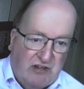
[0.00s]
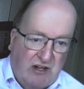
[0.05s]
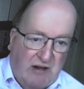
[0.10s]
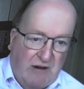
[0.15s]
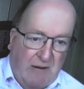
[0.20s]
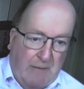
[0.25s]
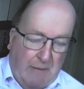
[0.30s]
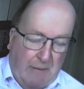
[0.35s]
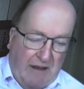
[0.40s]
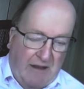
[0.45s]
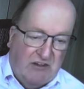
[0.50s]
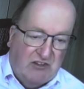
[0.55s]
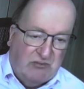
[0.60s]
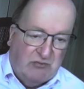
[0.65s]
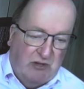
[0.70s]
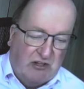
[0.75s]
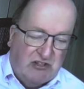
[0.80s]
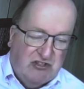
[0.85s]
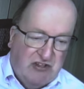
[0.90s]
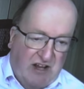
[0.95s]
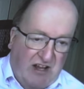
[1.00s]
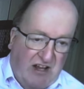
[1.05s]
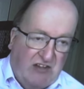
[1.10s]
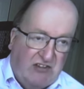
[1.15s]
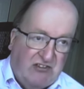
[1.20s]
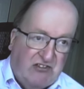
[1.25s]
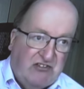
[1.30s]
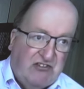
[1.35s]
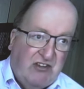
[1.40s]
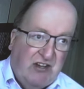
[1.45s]
Gradek is a former
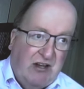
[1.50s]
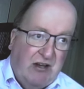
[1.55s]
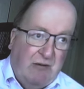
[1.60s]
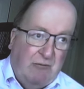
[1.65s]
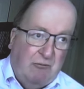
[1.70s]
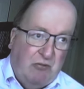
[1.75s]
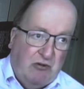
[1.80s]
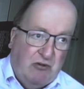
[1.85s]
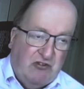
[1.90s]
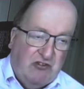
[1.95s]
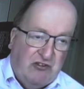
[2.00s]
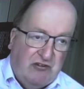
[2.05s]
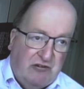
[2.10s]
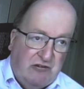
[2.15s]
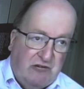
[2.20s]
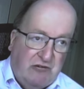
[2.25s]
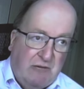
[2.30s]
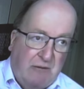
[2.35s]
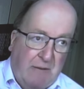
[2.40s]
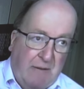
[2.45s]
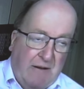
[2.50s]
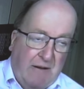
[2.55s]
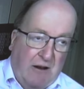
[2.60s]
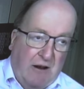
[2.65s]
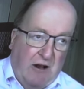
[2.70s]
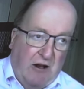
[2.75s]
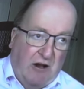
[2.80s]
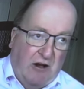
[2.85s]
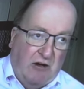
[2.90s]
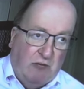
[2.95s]
industry insider.
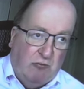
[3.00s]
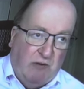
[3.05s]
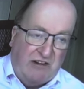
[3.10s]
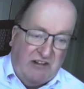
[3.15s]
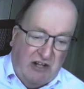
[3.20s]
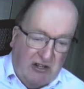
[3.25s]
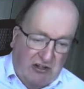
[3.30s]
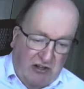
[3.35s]
He now works